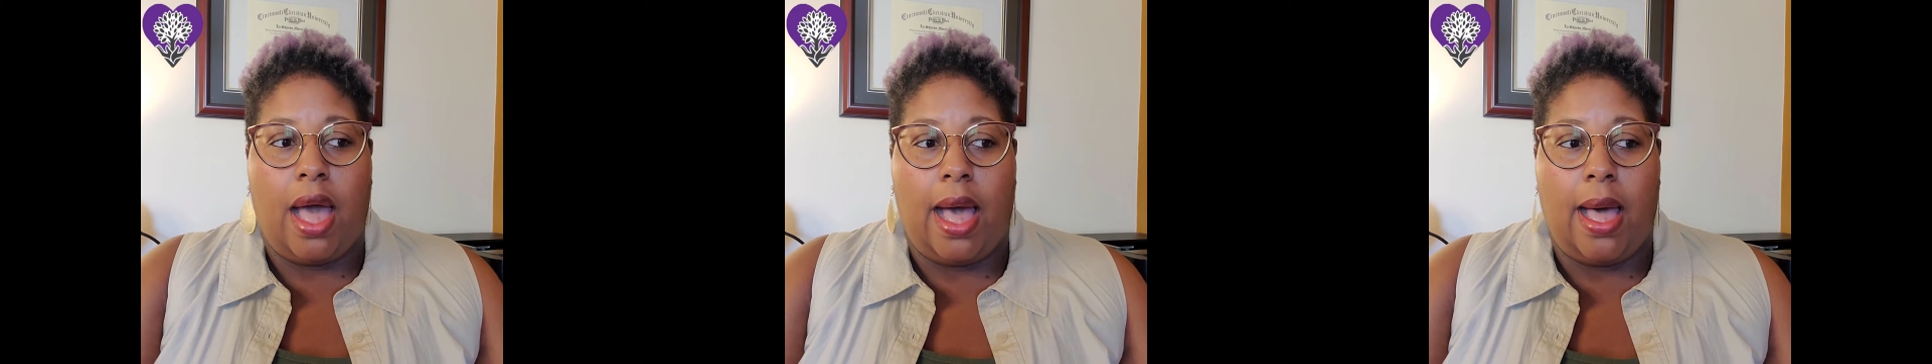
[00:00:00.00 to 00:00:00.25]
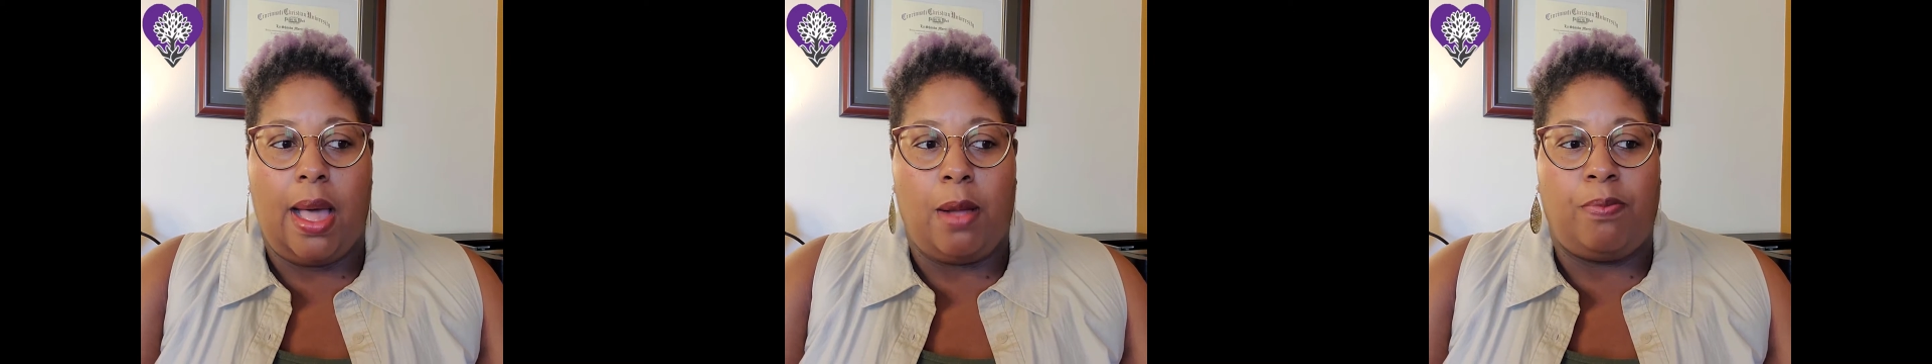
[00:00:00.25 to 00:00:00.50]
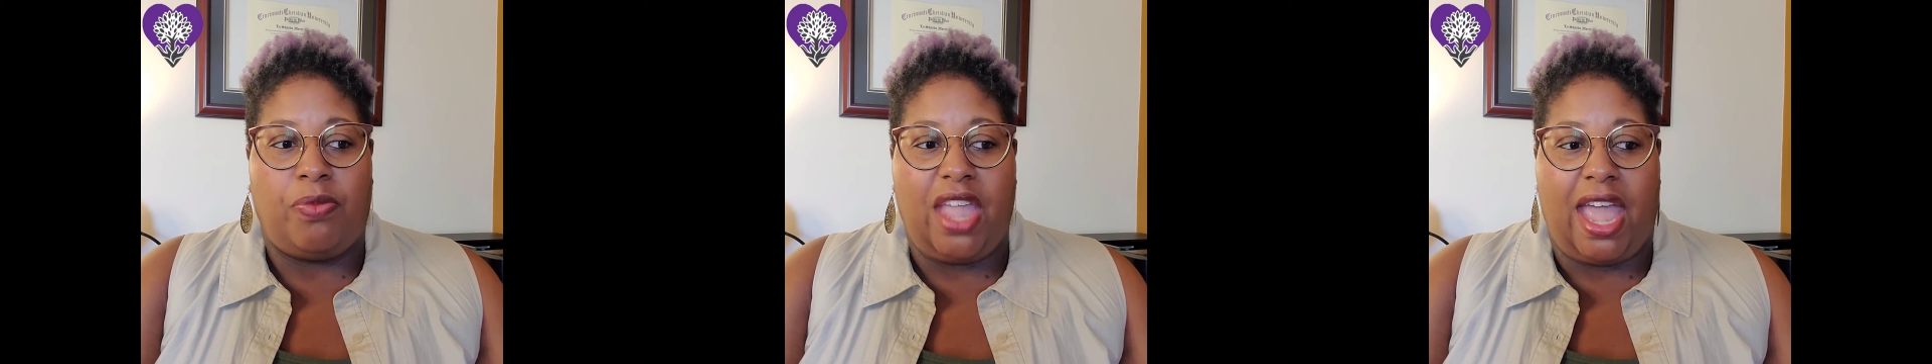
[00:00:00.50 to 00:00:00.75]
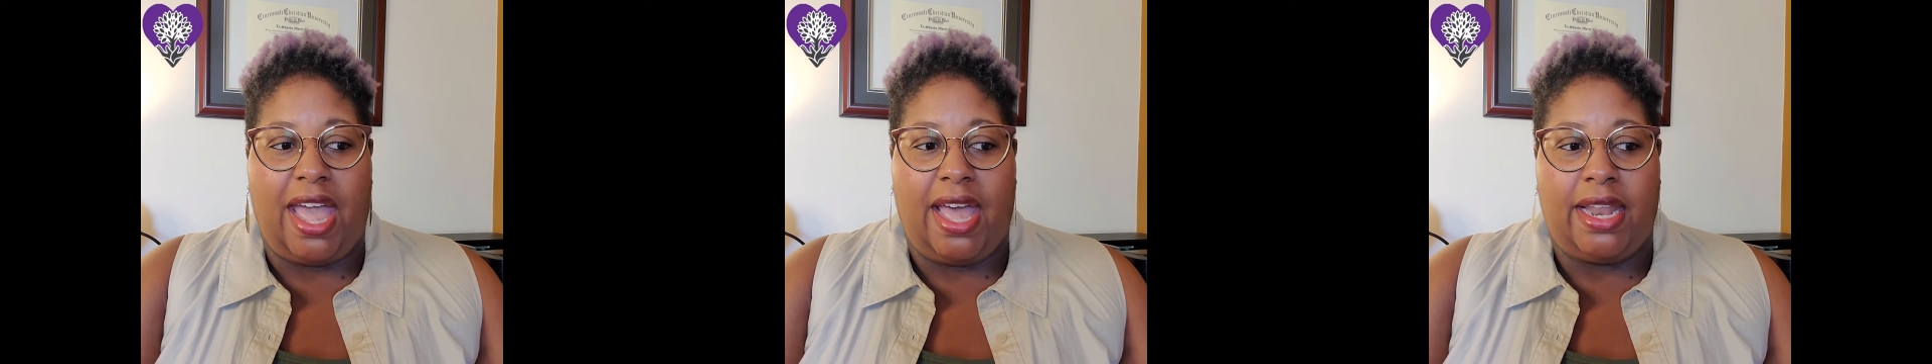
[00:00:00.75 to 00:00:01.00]

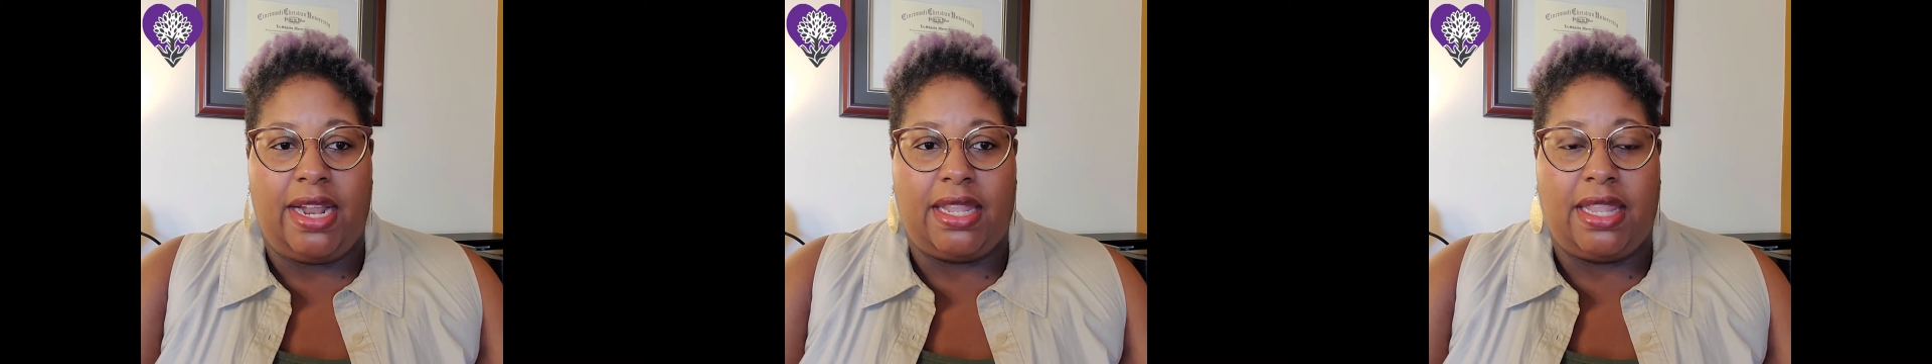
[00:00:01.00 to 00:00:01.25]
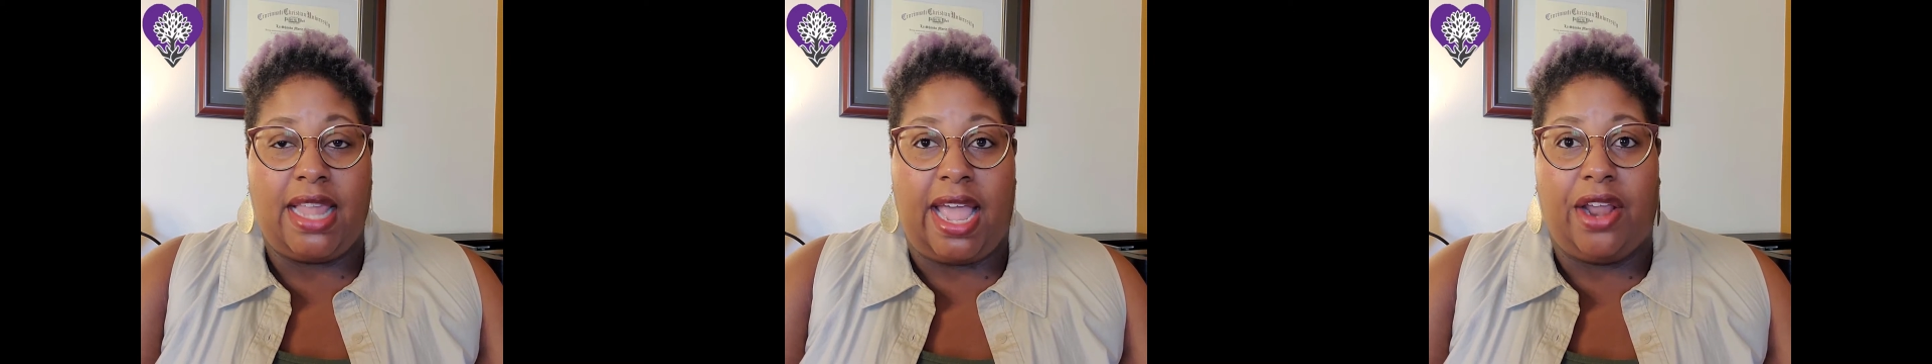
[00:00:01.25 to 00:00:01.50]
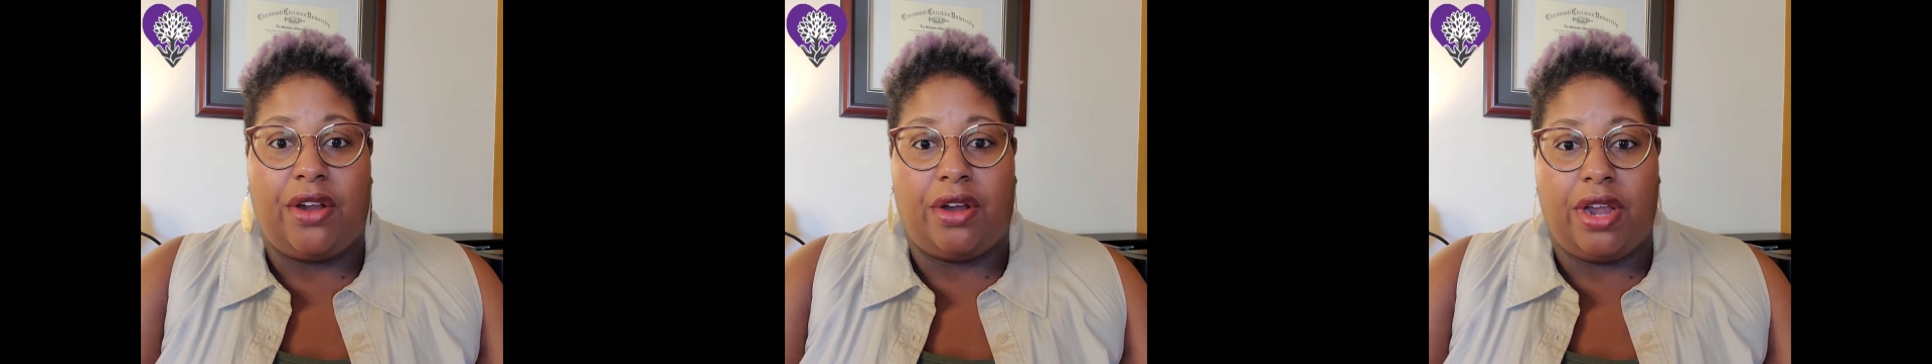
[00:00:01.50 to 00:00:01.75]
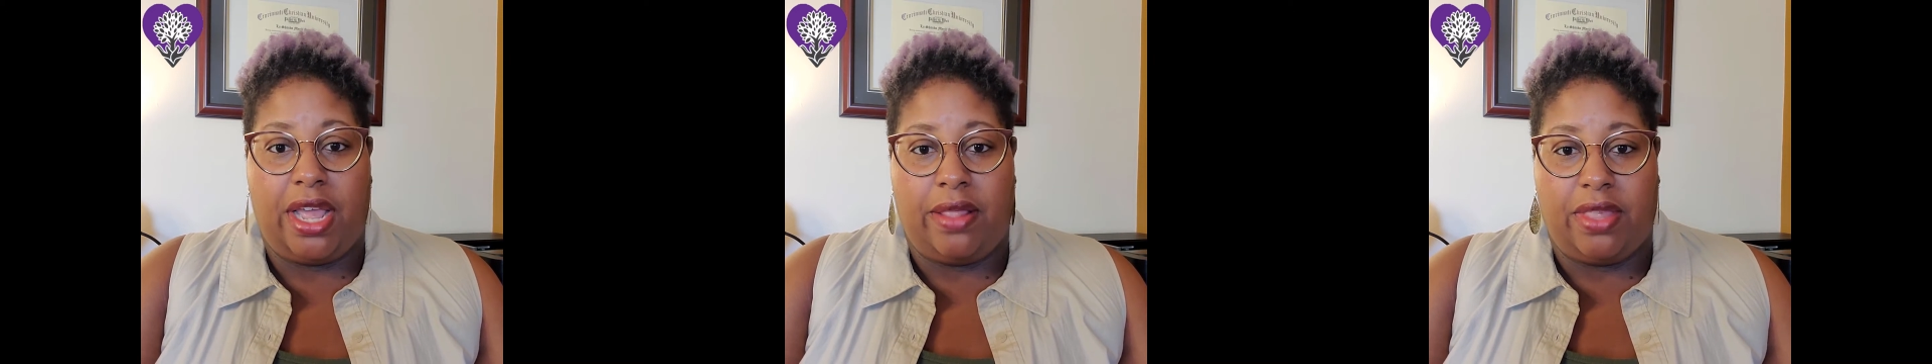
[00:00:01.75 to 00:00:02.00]
and
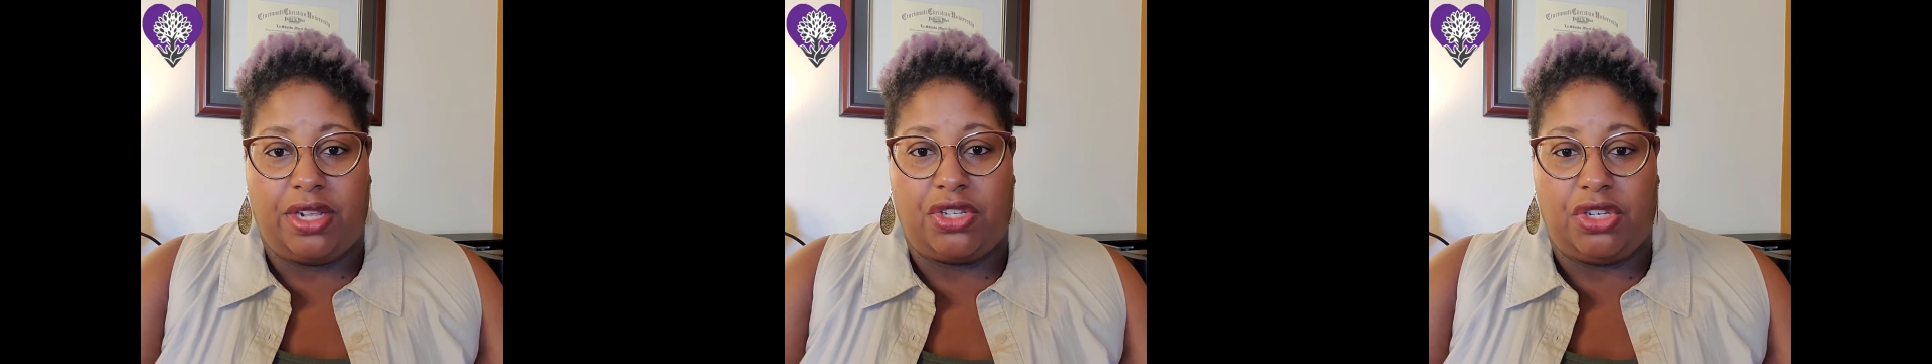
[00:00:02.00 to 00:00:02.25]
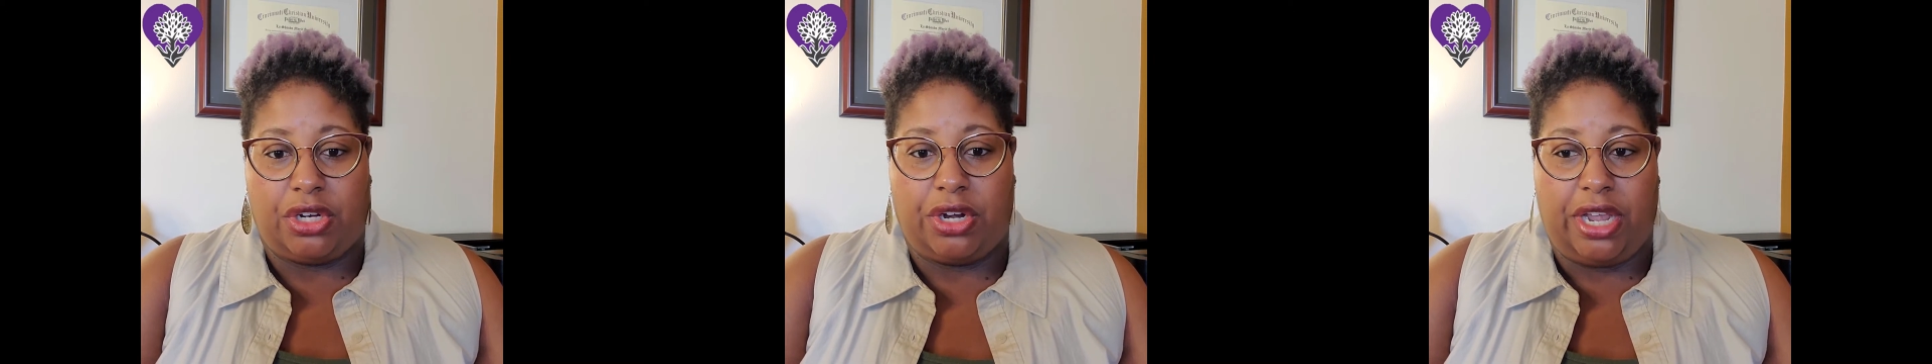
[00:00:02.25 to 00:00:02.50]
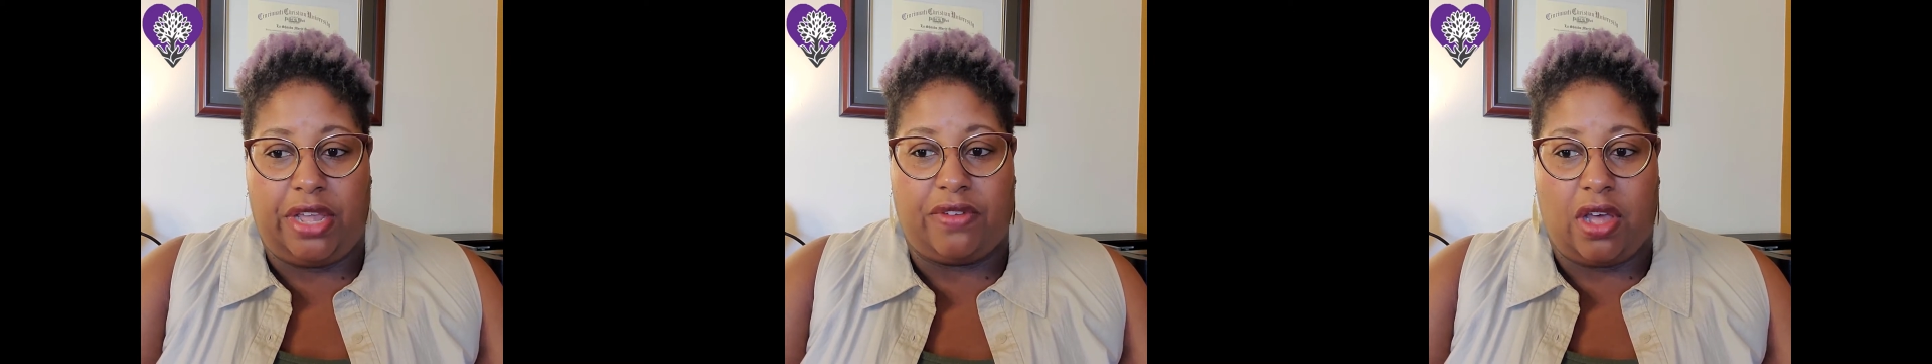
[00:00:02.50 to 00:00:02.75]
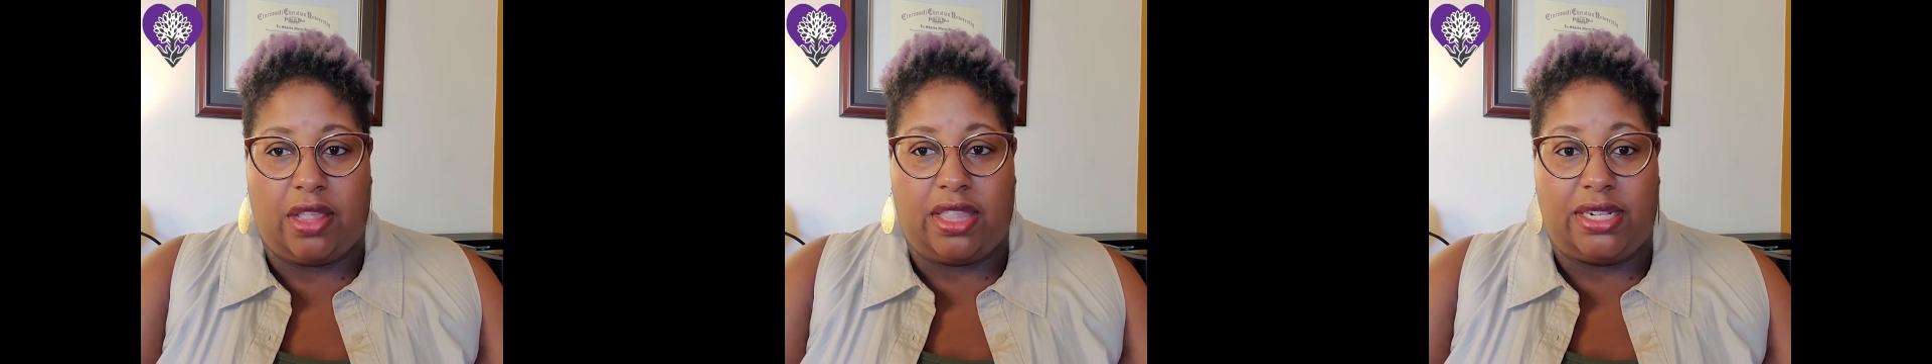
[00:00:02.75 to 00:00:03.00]
later in this journey of
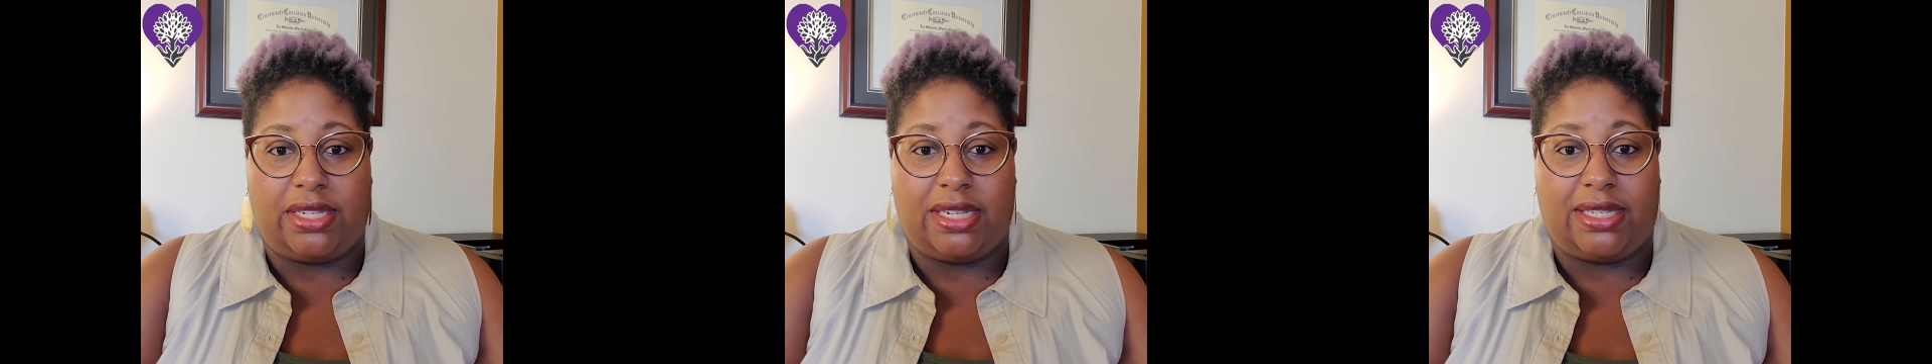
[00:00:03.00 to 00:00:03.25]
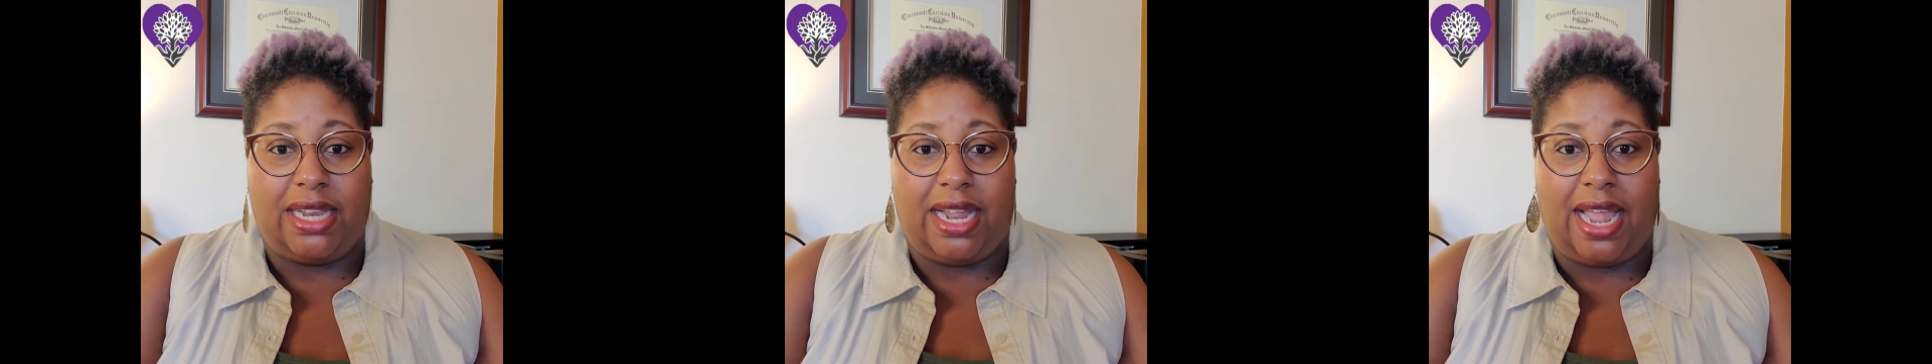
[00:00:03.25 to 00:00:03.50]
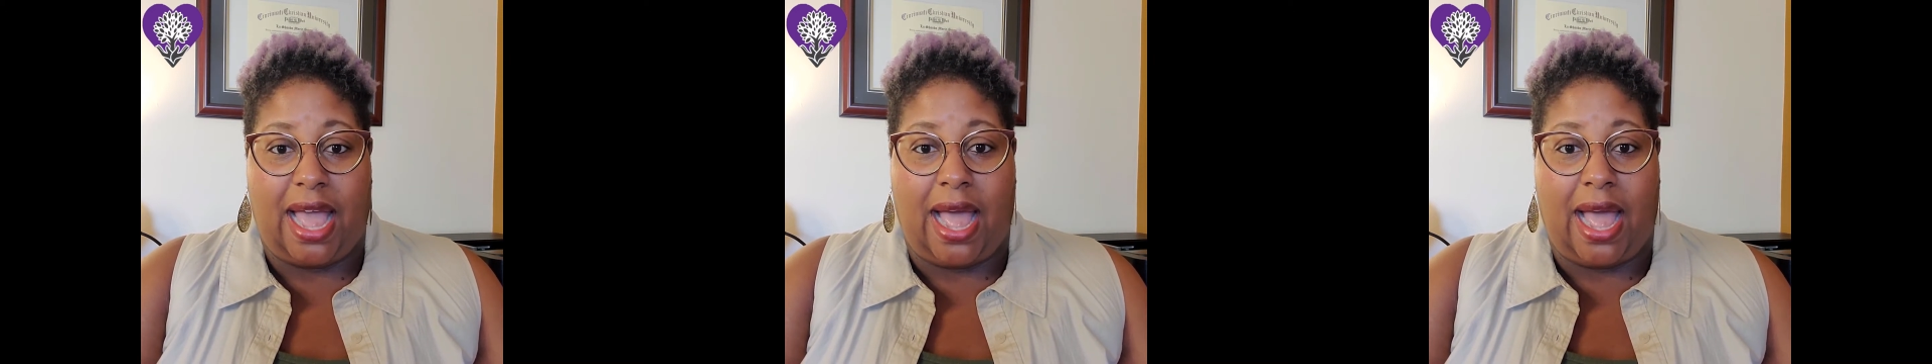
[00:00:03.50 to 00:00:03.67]
authenticity,